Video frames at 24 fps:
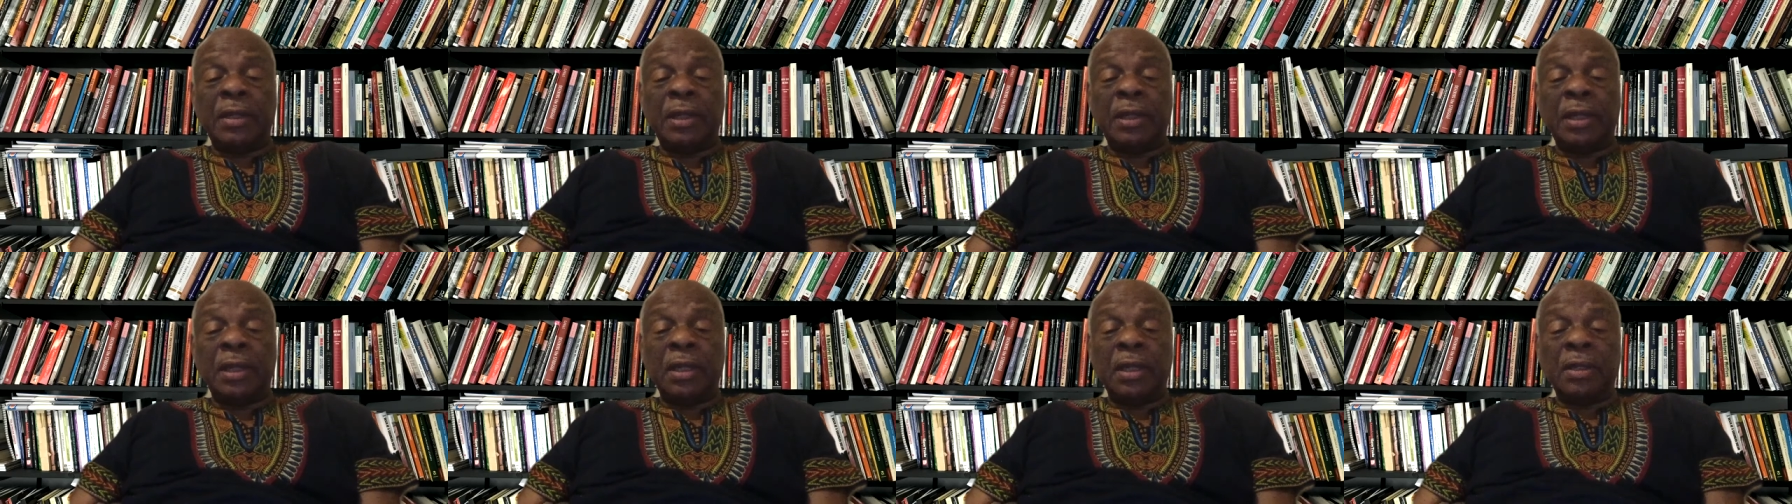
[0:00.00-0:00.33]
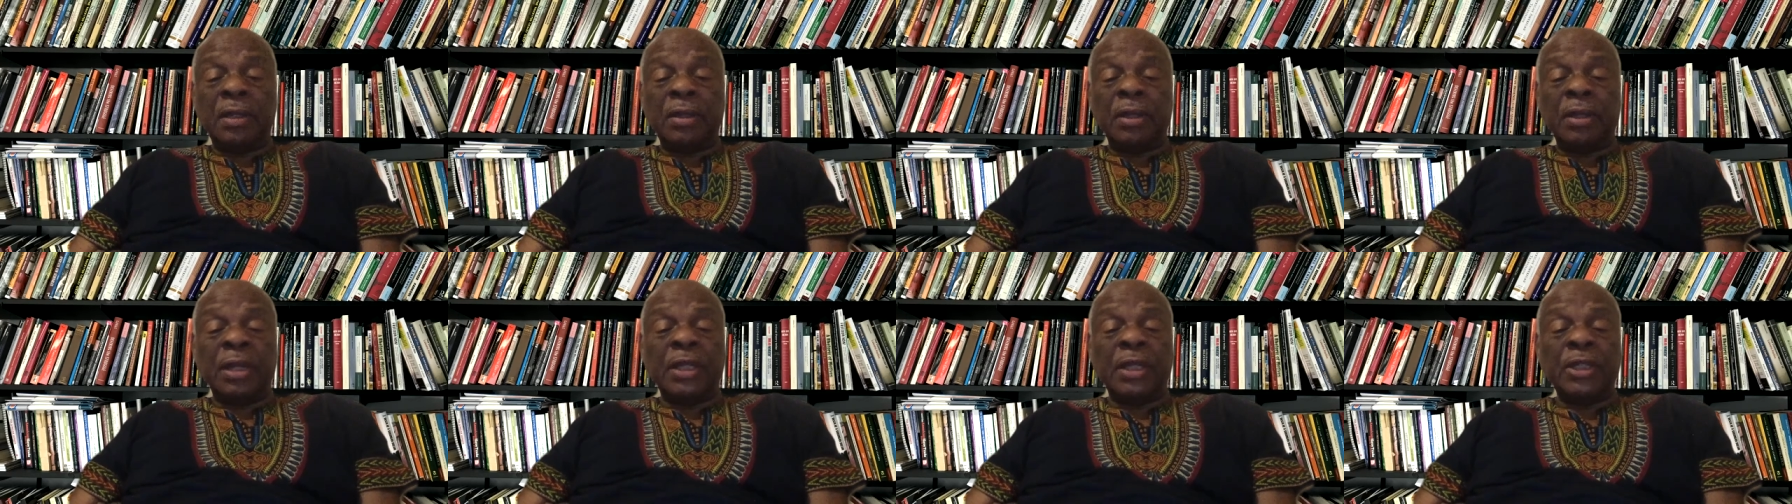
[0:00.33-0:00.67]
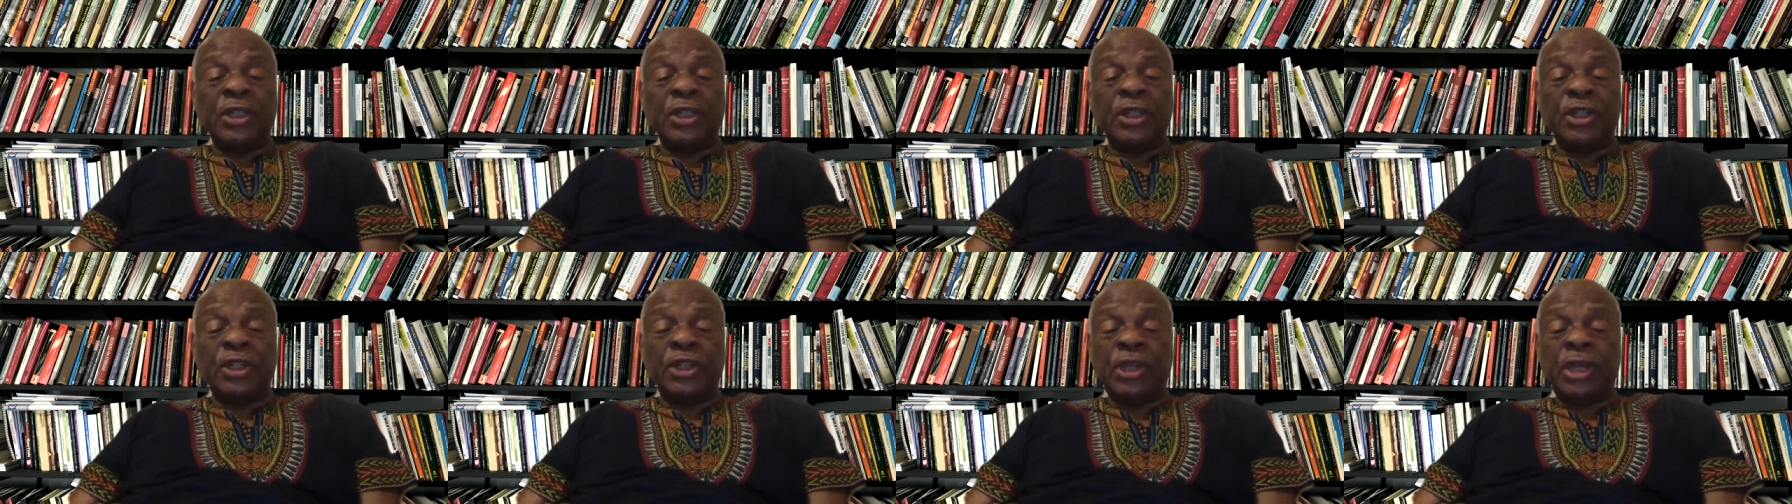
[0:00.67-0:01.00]
then
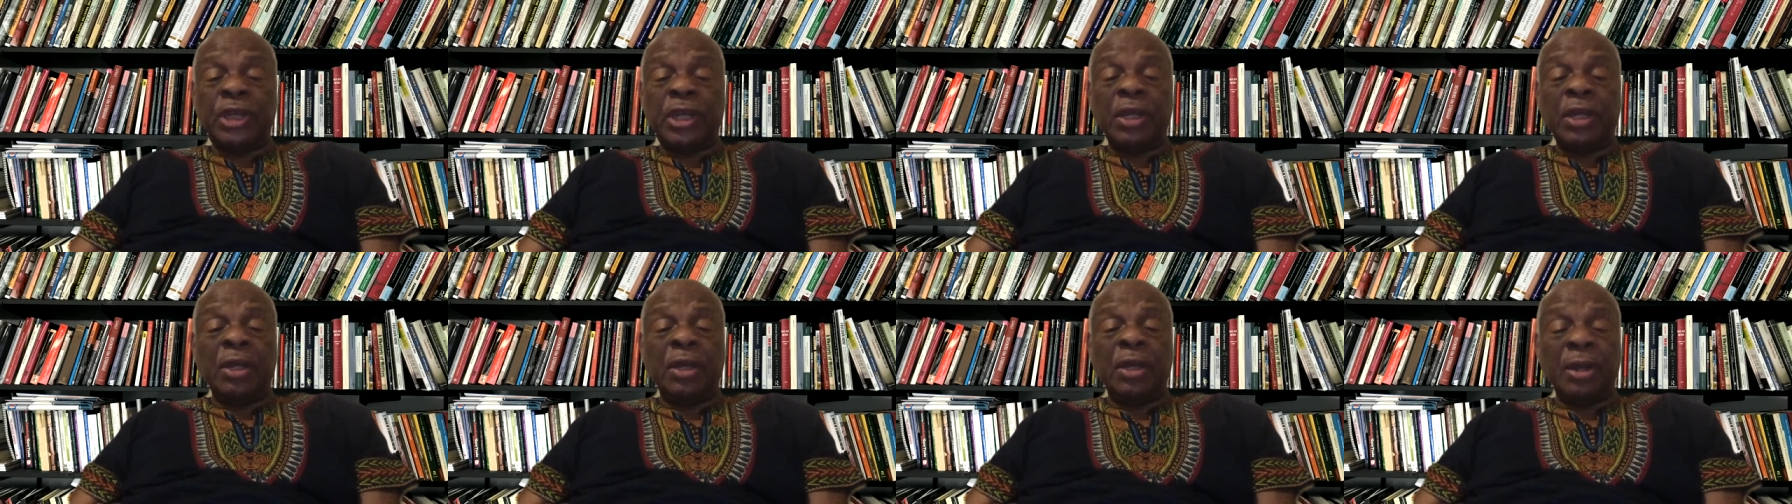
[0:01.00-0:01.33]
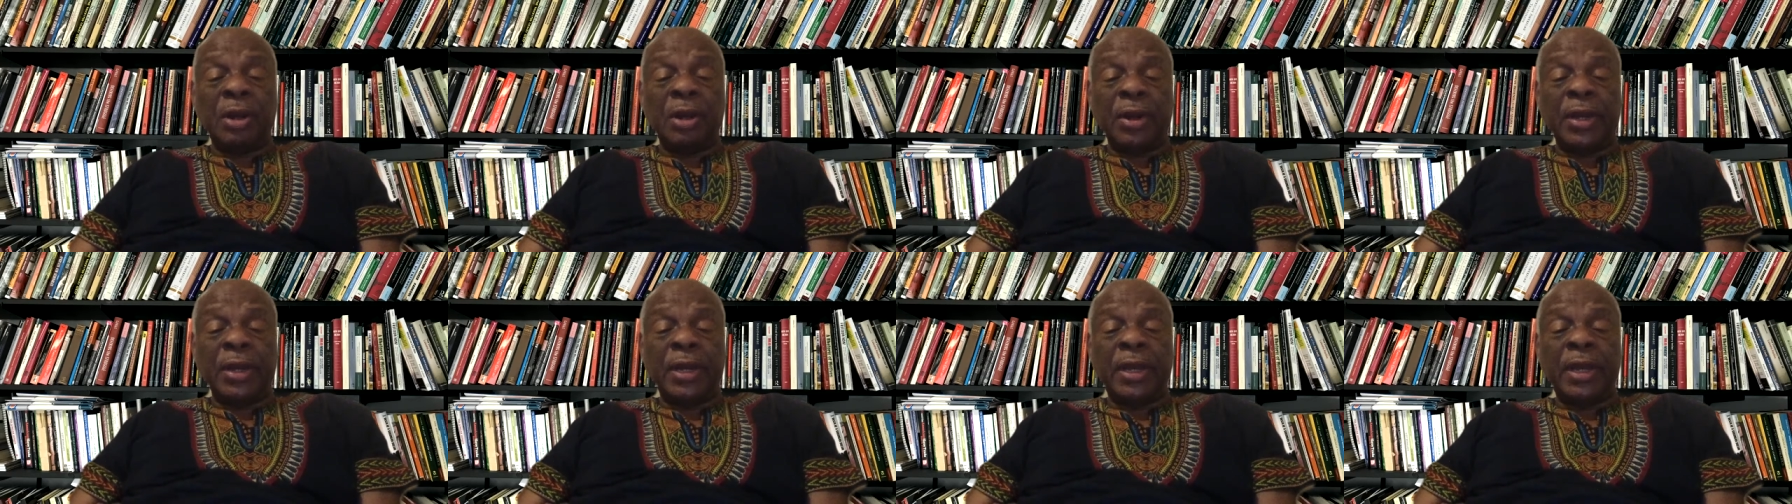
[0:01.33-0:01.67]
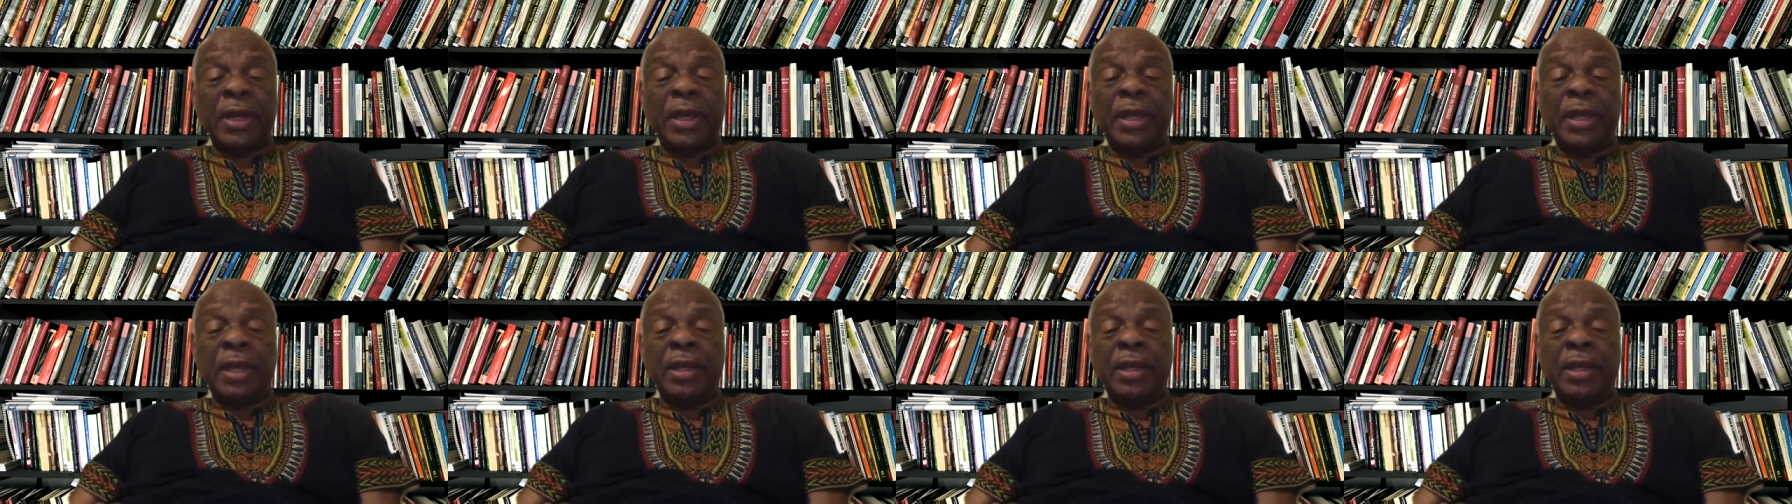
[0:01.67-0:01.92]
she or he